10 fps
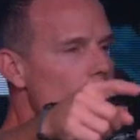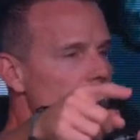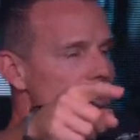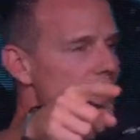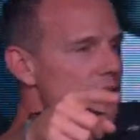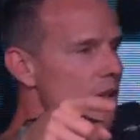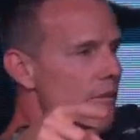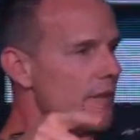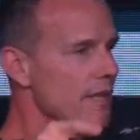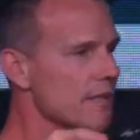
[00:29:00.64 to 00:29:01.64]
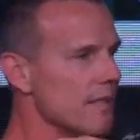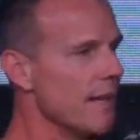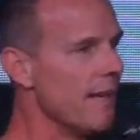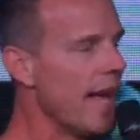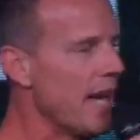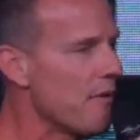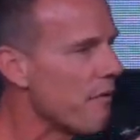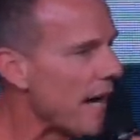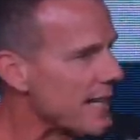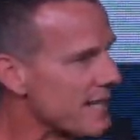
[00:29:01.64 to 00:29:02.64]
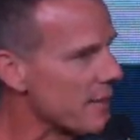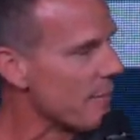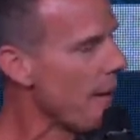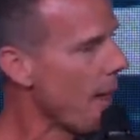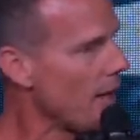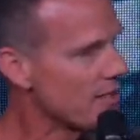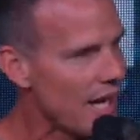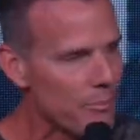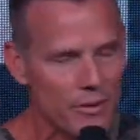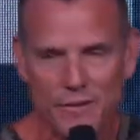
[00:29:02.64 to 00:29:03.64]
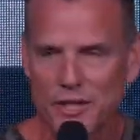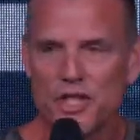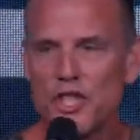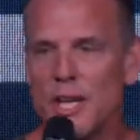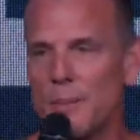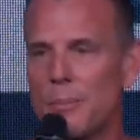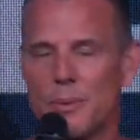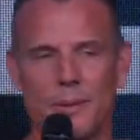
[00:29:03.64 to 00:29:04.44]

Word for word: against the surface. And he fights him on top of a ship.